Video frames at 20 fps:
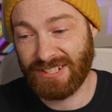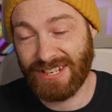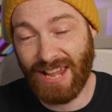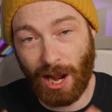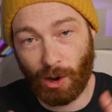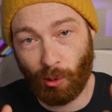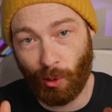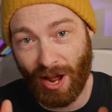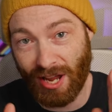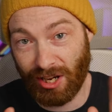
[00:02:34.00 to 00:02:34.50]

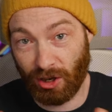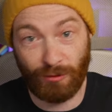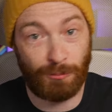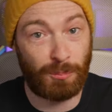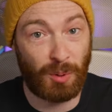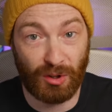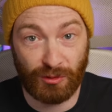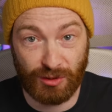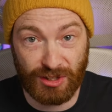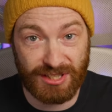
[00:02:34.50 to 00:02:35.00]
Now, I
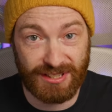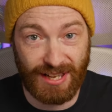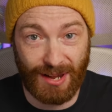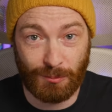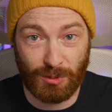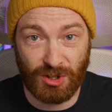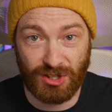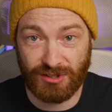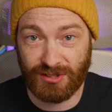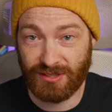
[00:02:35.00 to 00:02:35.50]
love both these
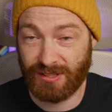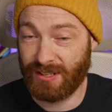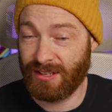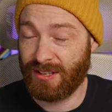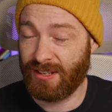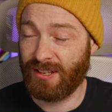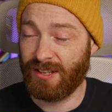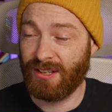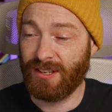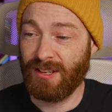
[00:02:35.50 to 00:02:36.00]
cameras.
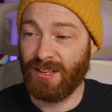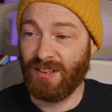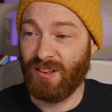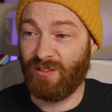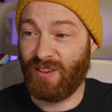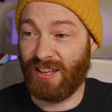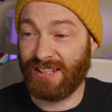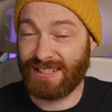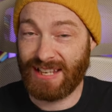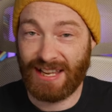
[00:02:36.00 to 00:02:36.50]

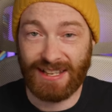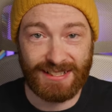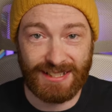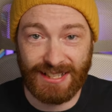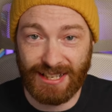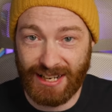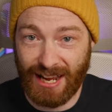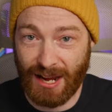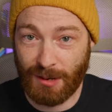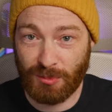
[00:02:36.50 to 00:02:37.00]

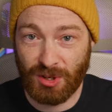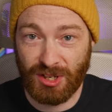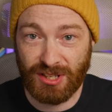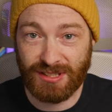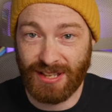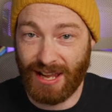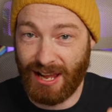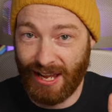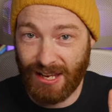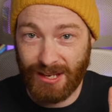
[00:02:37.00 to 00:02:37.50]
Fantastic
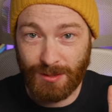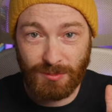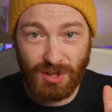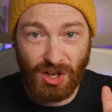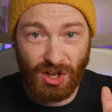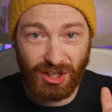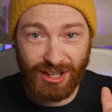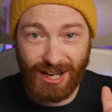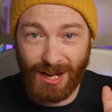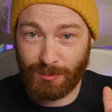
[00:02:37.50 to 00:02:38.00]
cameras. I am
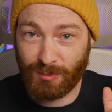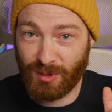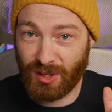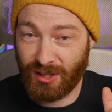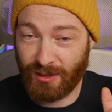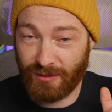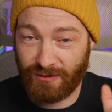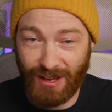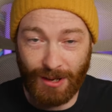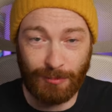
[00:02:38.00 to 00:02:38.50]
not a
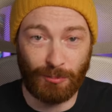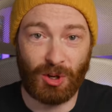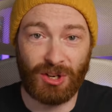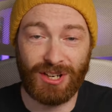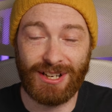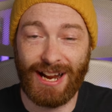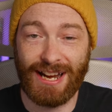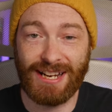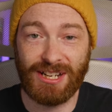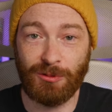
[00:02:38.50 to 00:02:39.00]
camera
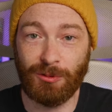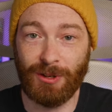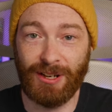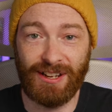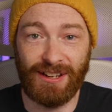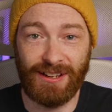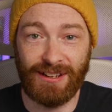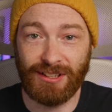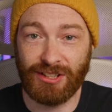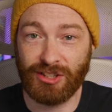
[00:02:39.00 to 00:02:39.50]
fanboy in any
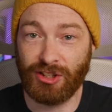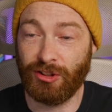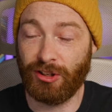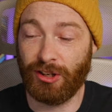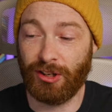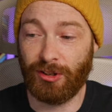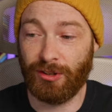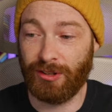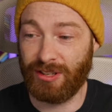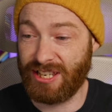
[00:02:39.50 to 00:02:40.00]
way, you
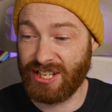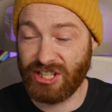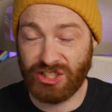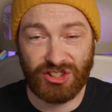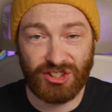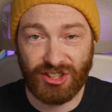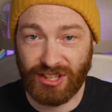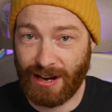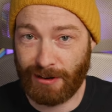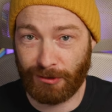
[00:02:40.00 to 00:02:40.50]
know,
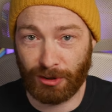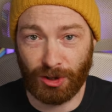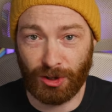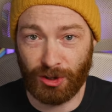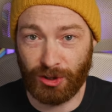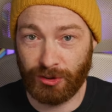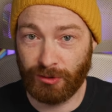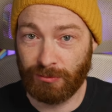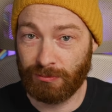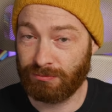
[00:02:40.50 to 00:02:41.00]
each their
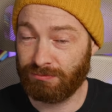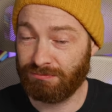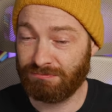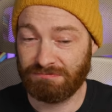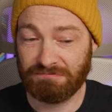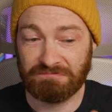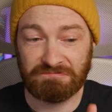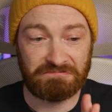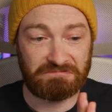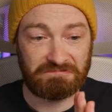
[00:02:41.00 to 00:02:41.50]
own.
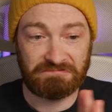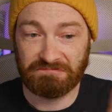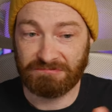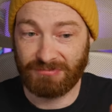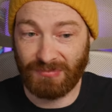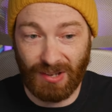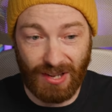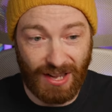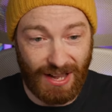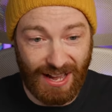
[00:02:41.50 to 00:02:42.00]

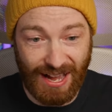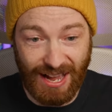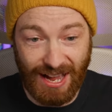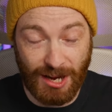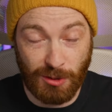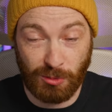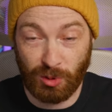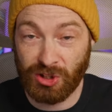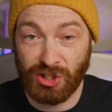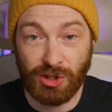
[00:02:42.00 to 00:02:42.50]

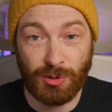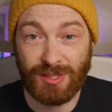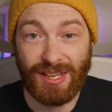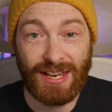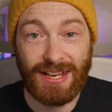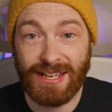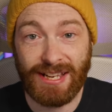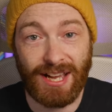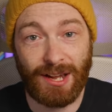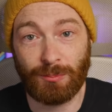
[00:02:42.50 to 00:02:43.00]
I will use
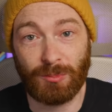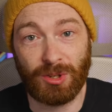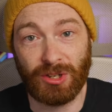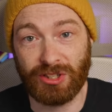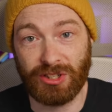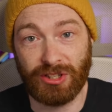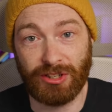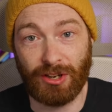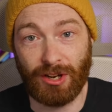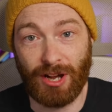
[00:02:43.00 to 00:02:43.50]
any
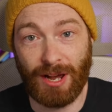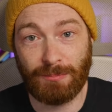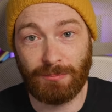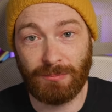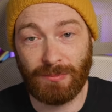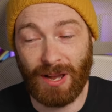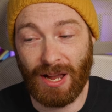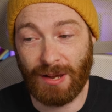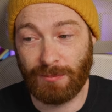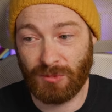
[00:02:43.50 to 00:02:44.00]
camera, you know,
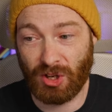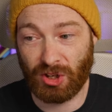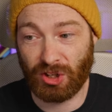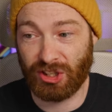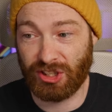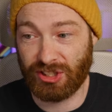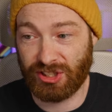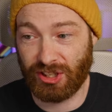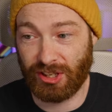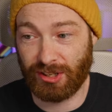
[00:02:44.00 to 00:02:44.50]
I'm not
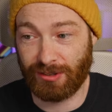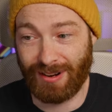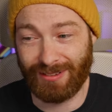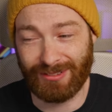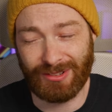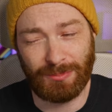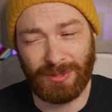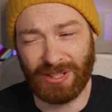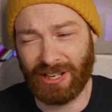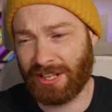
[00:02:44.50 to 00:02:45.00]
going to turn
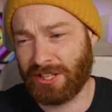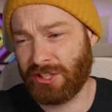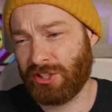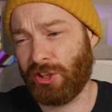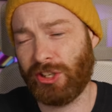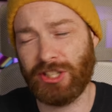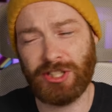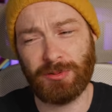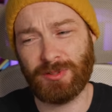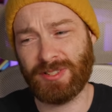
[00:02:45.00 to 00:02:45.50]
around and be like,
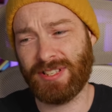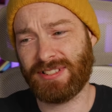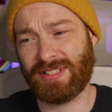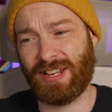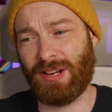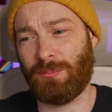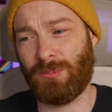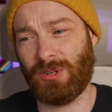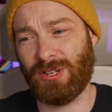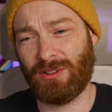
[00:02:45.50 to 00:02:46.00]
gotta use this
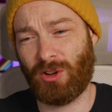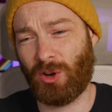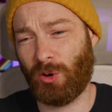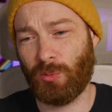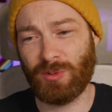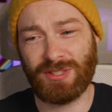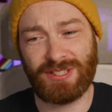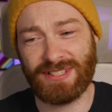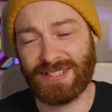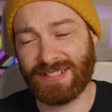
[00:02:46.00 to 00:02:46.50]
camera,
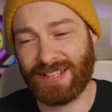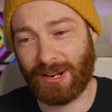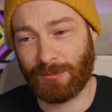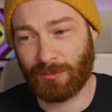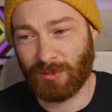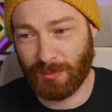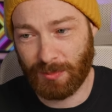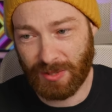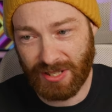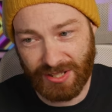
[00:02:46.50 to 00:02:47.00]
always this
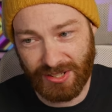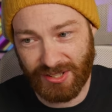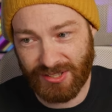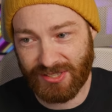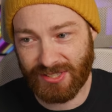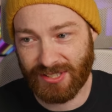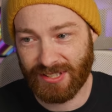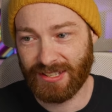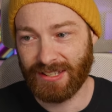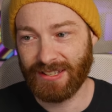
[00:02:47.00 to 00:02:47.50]
camera,
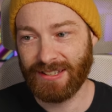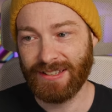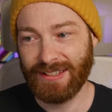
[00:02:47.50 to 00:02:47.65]
because